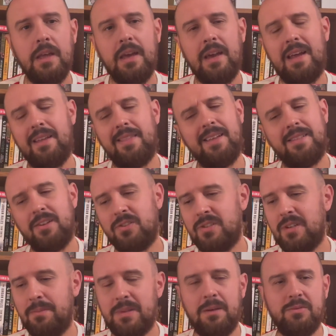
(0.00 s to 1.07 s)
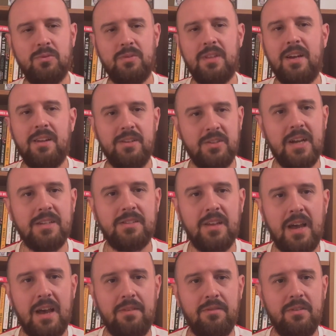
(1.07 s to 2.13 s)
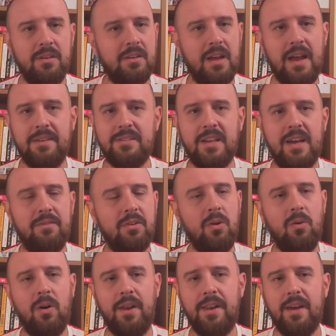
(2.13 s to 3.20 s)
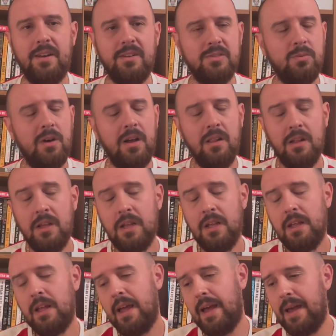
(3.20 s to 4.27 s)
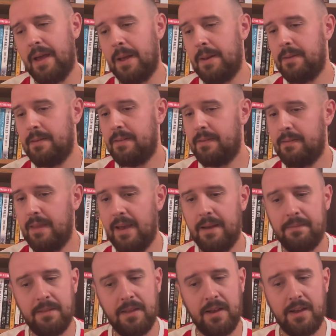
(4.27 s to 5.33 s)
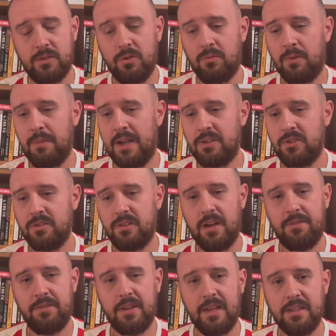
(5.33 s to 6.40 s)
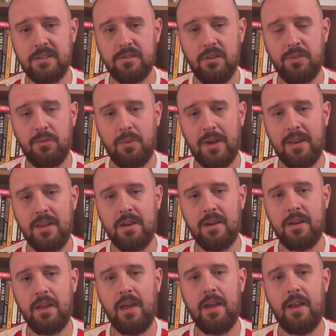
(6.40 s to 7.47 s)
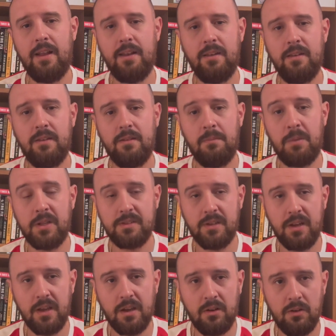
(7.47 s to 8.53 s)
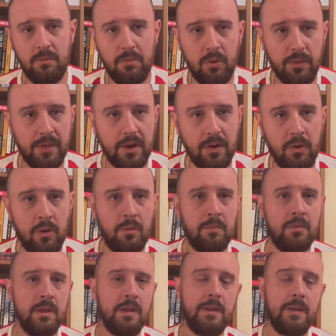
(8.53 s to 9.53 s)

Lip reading: And I think there's sometimes where Tadic has to have a goal on net as well. And yeah, 2 more matches left against Lithuania and Montenegro, both at home.